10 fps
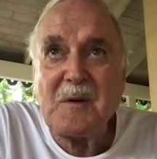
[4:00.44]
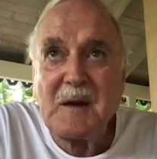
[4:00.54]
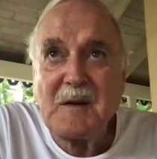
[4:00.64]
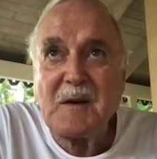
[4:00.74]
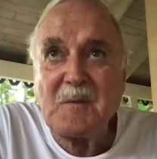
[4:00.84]

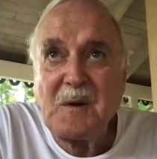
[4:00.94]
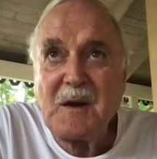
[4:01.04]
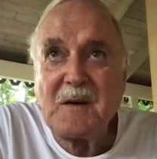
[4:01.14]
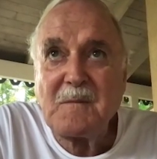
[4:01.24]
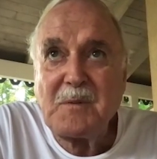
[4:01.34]
adult, we
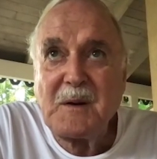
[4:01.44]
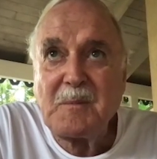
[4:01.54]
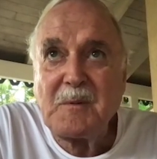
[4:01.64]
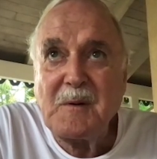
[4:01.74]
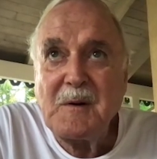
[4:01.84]
have
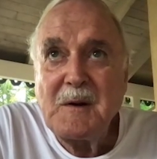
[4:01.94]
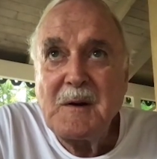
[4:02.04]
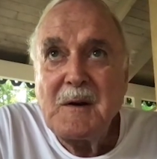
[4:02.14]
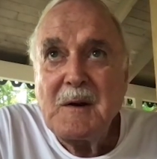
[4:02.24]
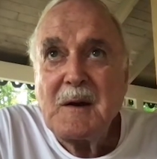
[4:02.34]
people
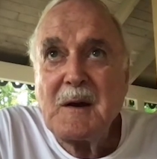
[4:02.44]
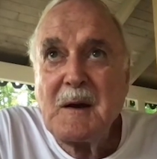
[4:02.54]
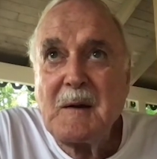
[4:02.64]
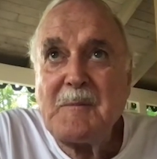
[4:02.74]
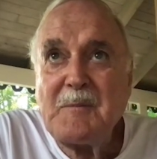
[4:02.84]

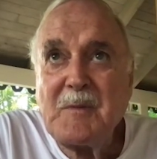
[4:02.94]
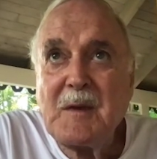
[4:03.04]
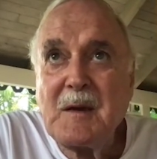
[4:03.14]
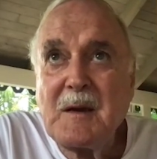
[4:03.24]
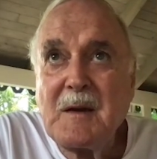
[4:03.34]

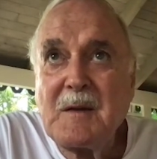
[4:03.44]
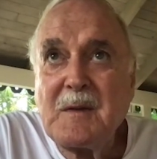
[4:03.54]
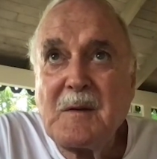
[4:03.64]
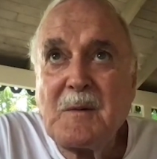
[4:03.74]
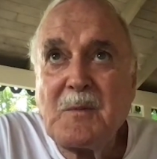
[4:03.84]

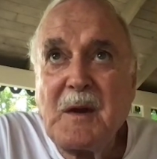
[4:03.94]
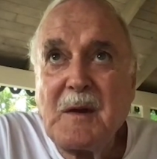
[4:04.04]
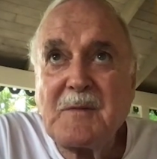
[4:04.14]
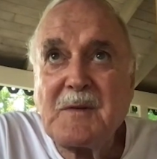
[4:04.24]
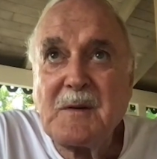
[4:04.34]
that we
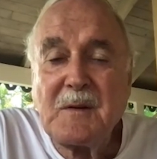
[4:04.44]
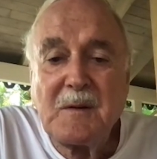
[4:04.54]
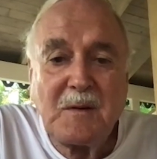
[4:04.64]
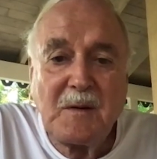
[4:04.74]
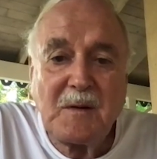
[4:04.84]
have
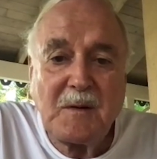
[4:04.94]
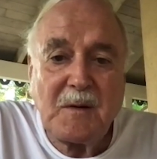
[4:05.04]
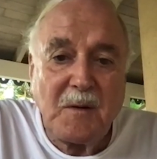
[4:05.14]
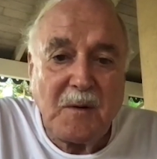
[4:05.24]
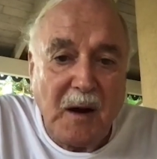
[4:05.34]
to
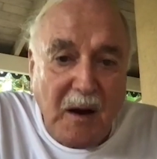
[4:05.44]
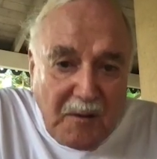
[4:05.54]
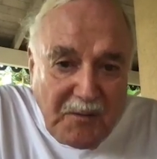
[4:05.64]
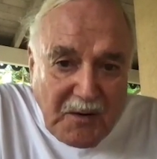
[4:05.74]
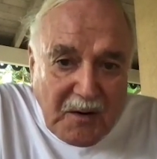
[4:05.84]
look
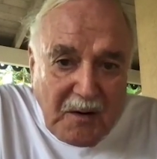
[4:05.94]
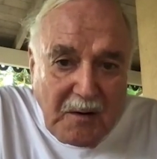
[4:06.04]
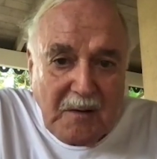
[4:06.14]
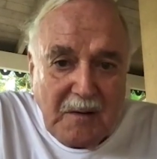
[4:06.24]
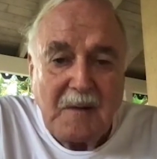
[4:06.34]
after.
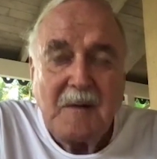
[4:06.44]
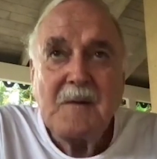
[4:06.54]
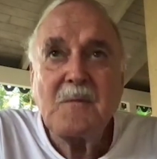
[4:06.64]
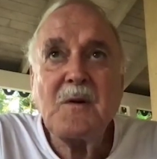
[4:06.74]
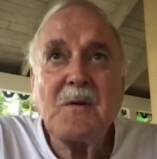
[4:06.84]

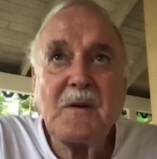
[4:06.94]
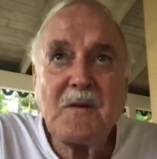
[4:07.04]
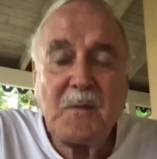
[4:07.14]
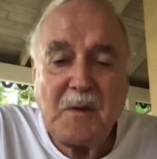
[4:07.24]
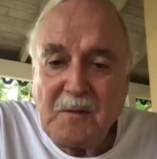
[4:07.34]

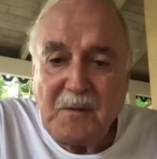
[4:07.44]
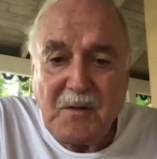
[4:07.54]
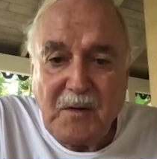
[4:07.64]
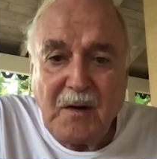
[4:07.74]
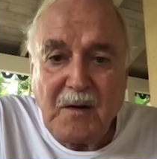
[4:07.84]
Whereas when you're a
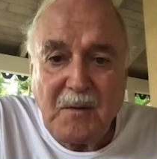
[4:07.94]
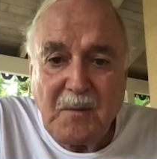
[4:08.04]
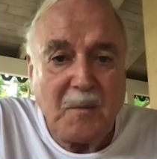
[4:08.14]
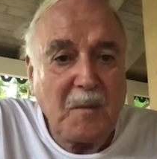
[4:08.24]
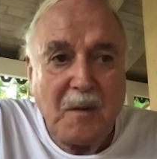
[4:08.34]
child,
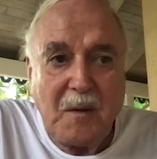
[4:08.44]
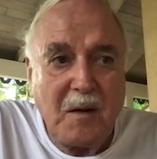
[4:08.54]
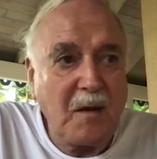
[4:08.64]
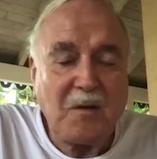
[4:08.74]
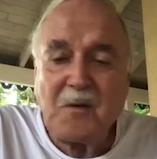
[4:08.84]

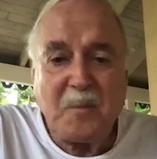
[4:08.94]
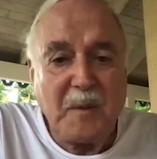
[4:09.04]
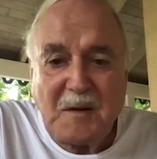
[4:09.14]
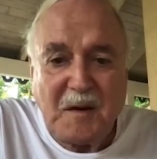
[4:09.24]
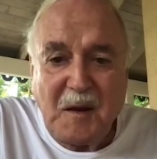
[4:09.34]
it's all
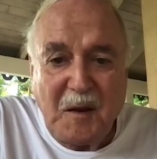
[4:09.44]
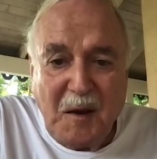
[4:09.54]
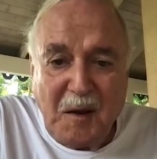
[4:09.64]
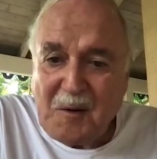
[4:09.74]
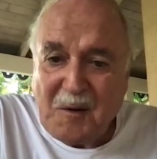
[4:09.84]
being taken
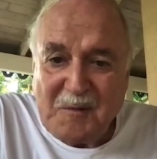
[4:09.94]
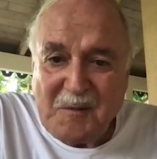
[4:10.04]
care of.